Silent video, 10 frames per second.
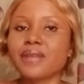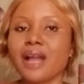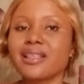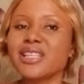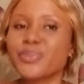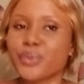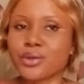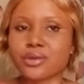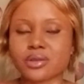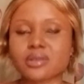this
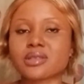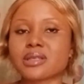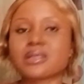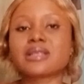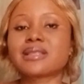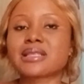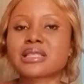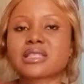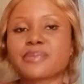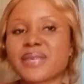product, it is
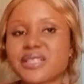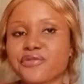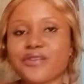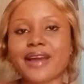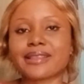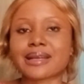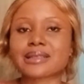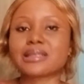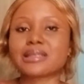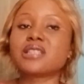specified that
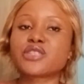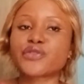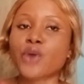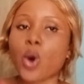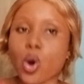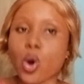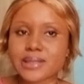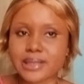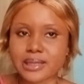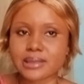it is for all
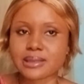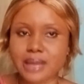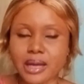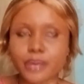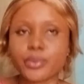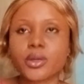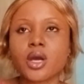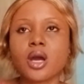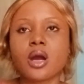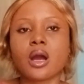skin type,
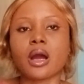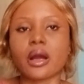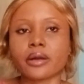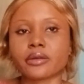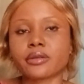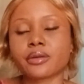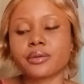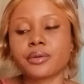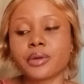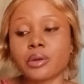and
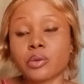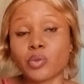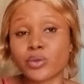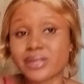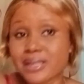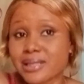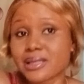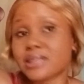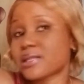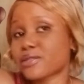since
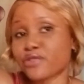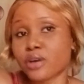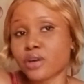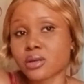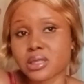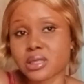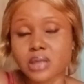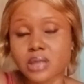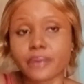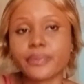it's for all skin
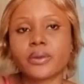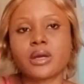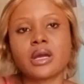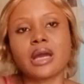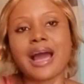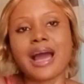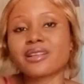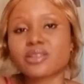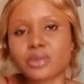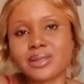type and
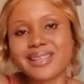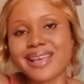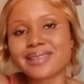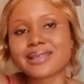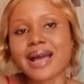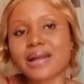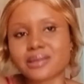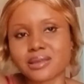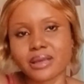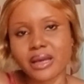it contains
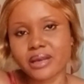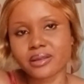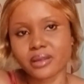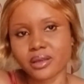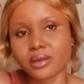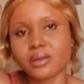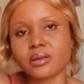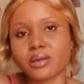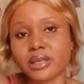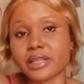anti-acne
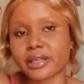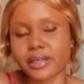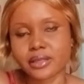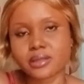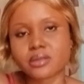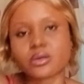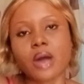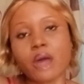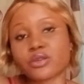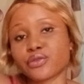in it, so
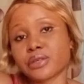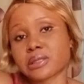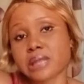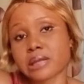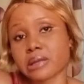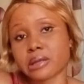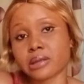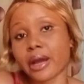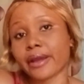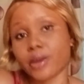I was very excited.
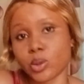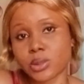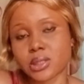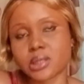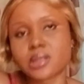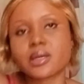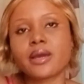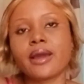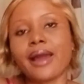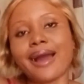I got it
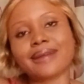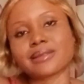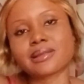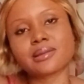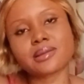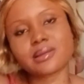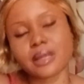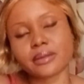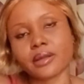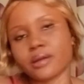and
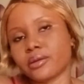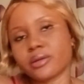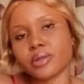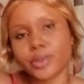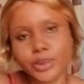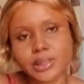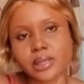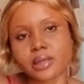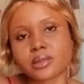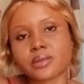started using
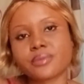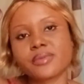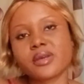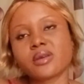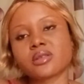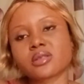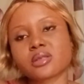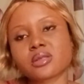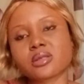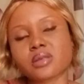it.
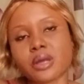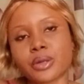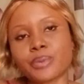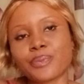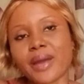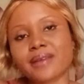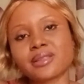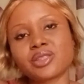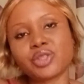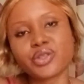So,
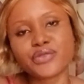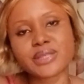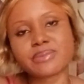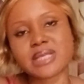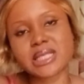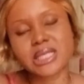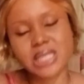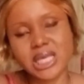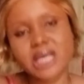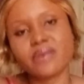and you know, vitamin
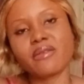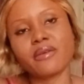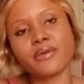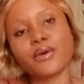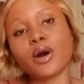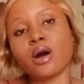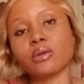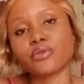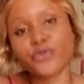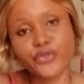C
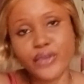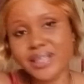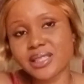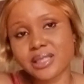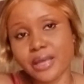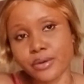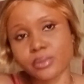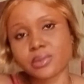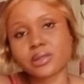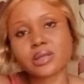face
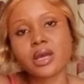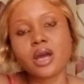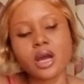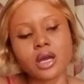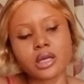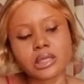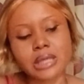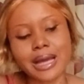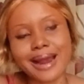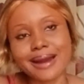serums
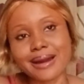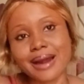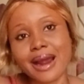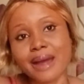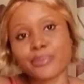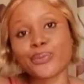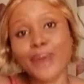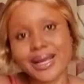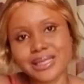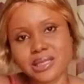are
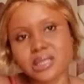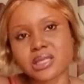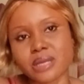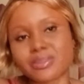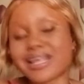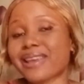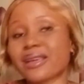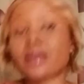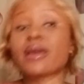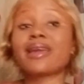brightening serums. Like
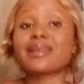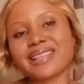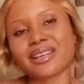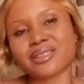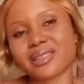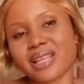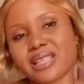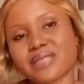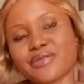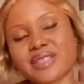anything that
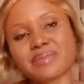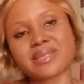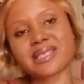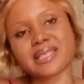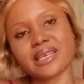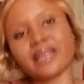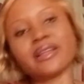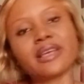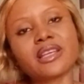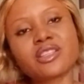contains vitamin C in
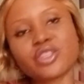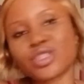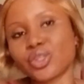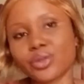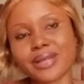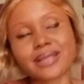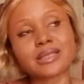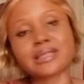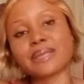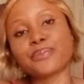it, you should know that
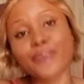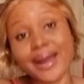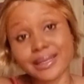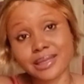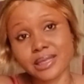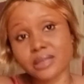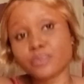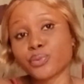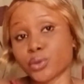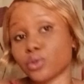is a brightening
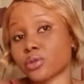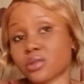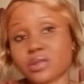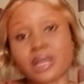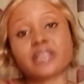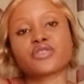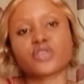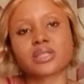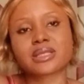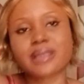product, that is for
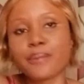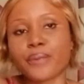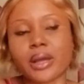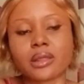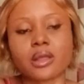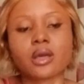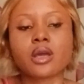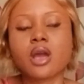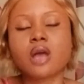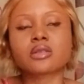skin brightening.
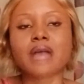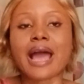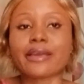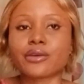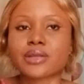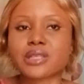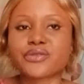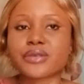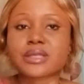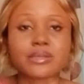So I got this
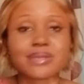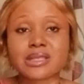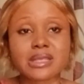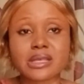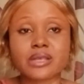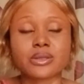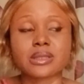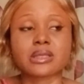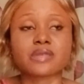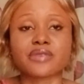face serum, I started
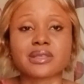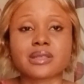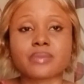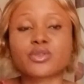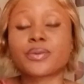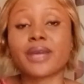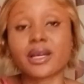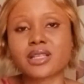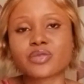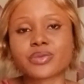using this face serum. To be
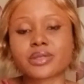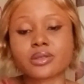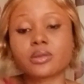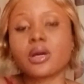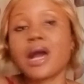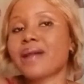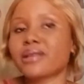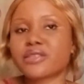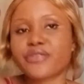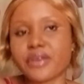honest with you,
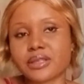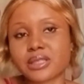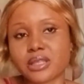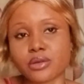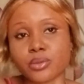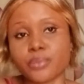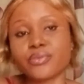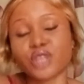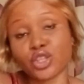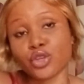this face serum
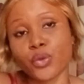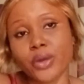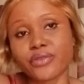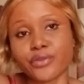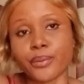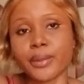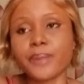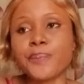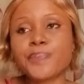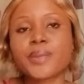did not work for
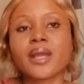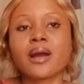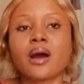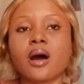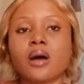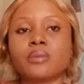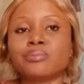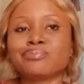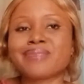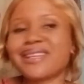me.
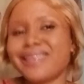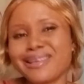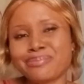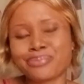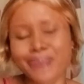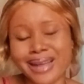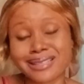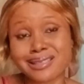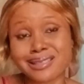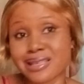It didn't
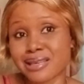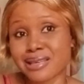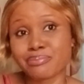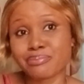brighten